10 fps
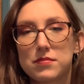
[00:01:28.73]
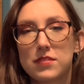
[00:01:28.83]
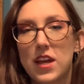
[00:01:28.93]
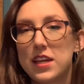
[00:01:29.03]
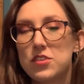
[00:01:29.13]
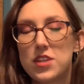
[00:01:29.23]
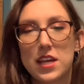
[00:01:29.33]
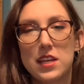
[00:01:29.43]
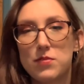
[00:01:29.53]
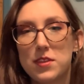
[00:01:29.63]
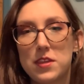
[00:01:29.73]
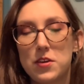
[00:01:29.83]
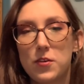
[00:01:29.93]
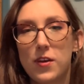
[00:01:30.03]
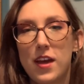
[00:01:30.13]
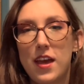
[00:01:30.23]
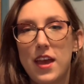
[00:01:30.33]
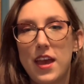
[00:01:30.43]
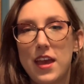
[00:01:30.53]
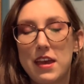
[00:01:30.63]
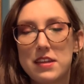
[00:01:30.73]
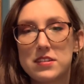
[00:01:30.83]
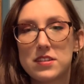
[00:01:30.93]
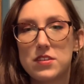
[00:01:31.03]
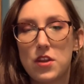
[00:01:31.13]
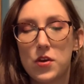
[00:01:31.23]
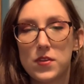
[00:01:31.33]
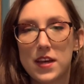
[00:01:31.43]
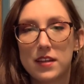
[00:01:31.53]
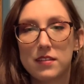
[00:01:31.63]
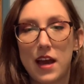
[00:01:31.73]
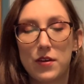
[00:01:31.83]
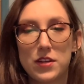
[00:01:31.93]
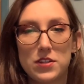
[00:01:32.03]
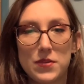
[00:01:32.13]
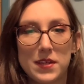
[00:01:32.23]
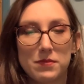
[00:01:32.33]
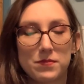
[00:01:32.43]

I can check in with you and know that how you're doing.